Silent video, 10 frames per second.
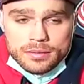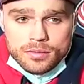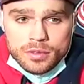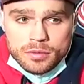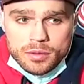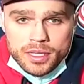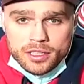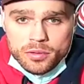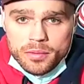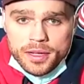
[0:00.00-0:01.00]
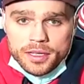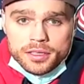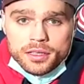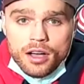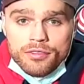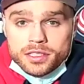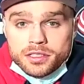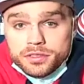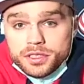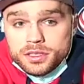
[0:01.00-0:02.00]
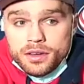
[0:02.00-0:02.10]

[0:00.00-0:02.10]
we played a little bit better offensively.